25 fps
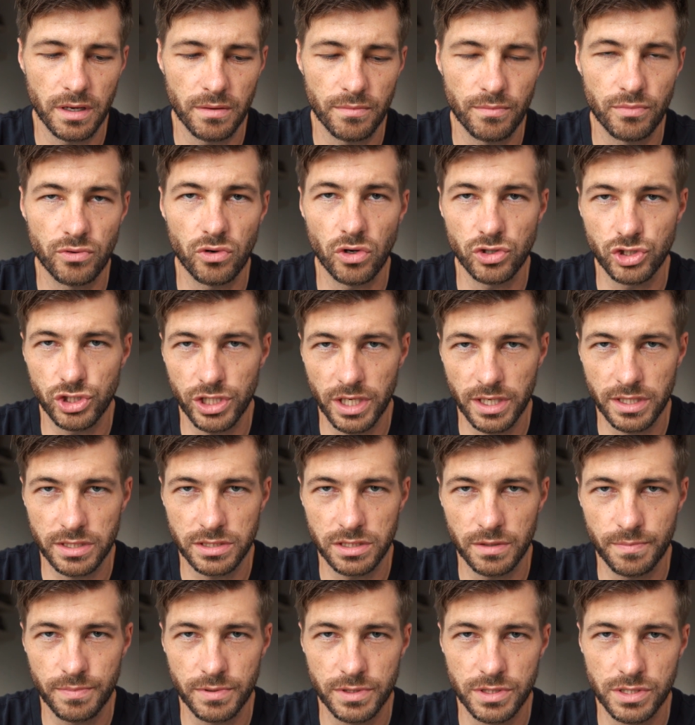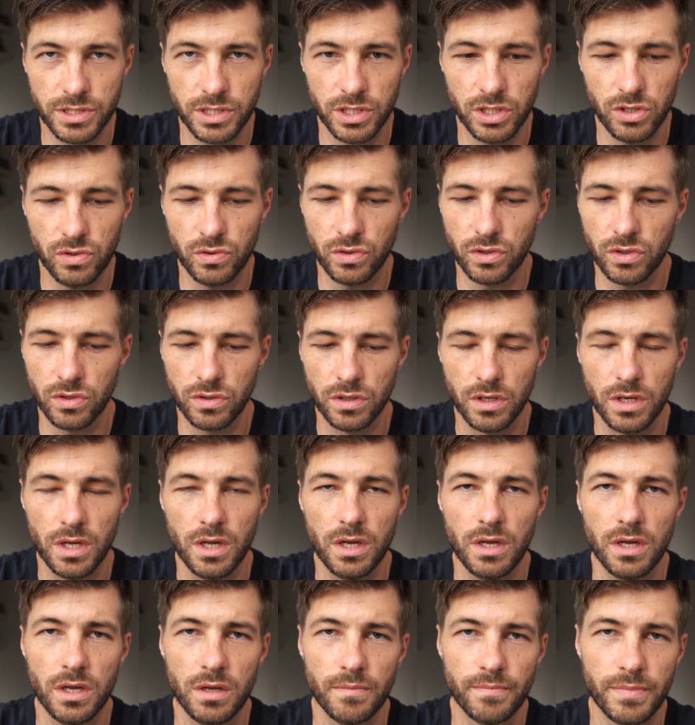projects to pursue or
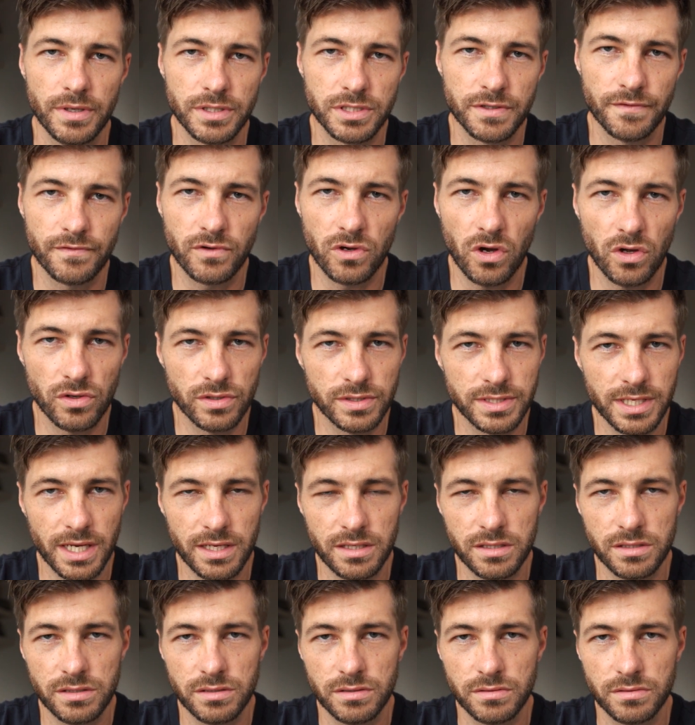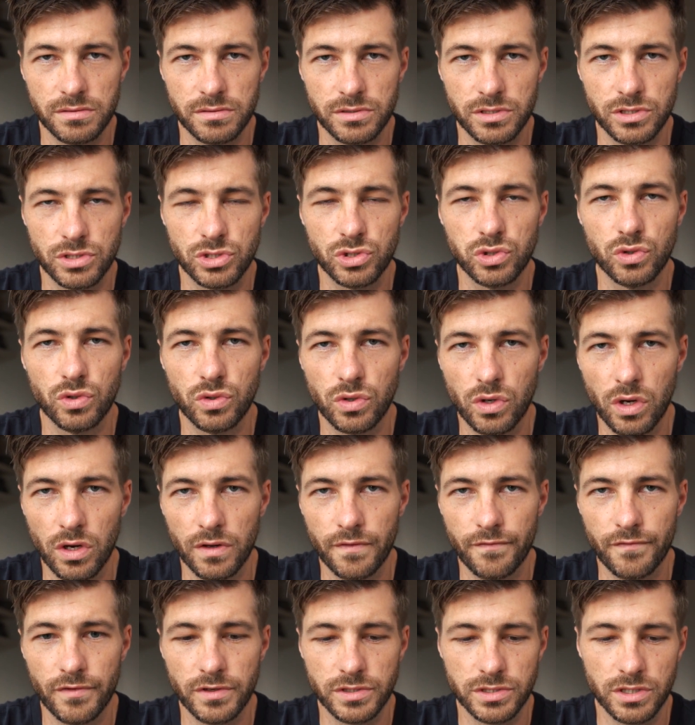bits of content to talk on.
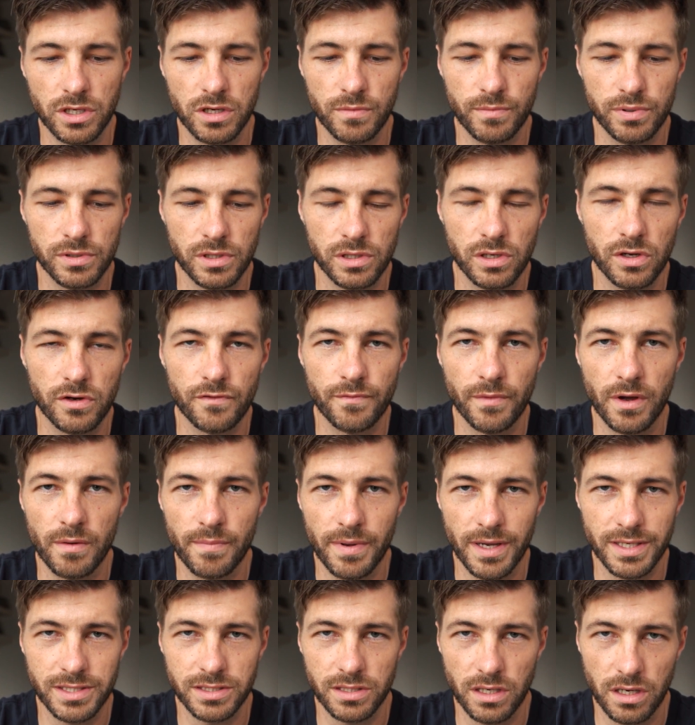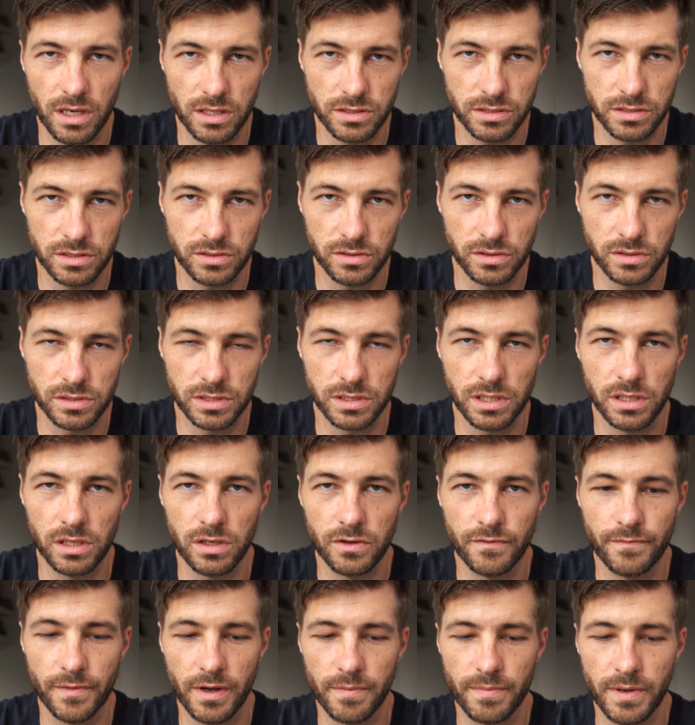For example, a lot of my best articles and a lot
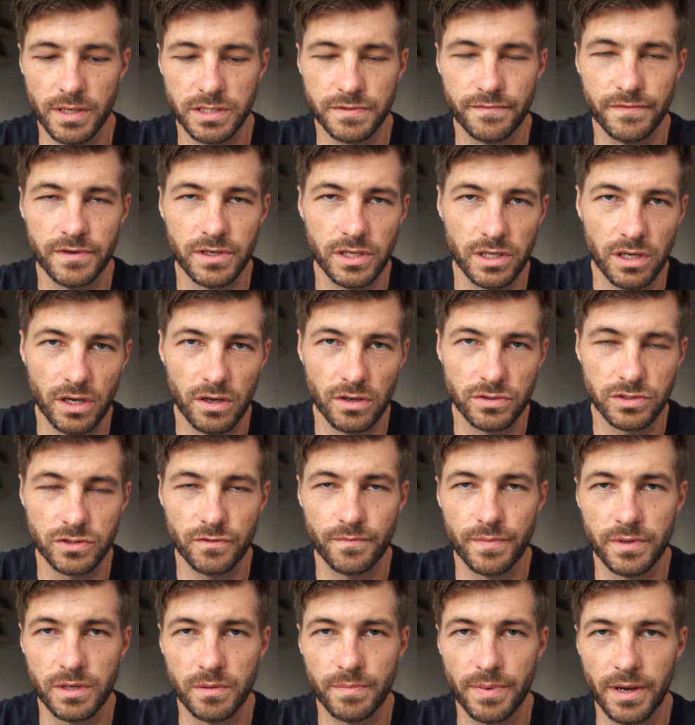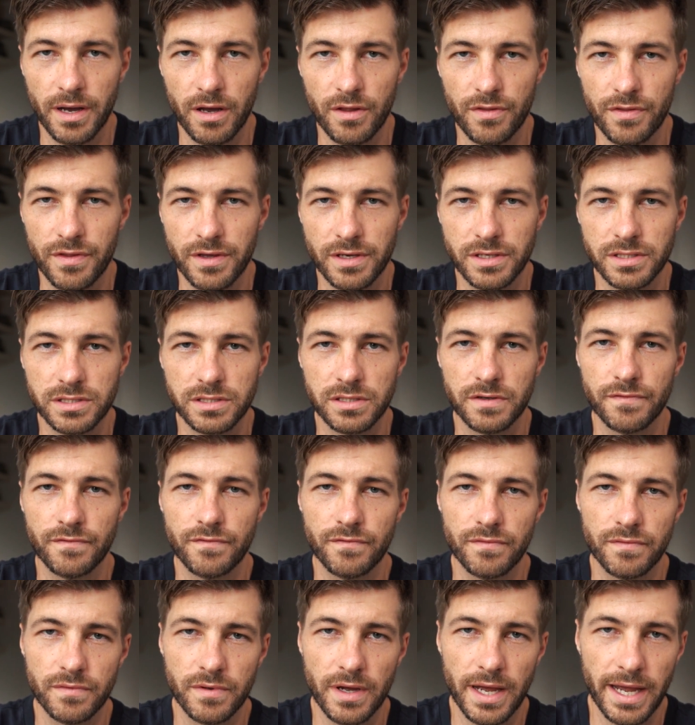of my best videos have been about things that have
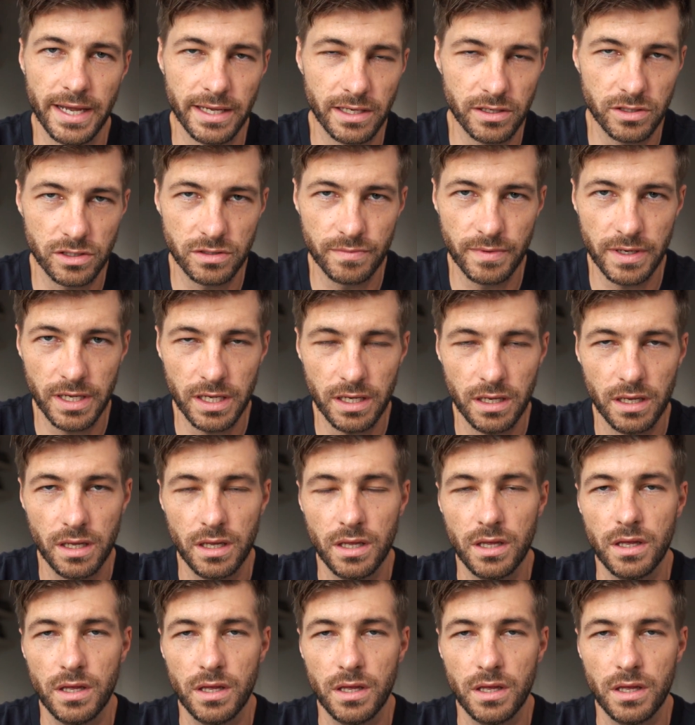angered me.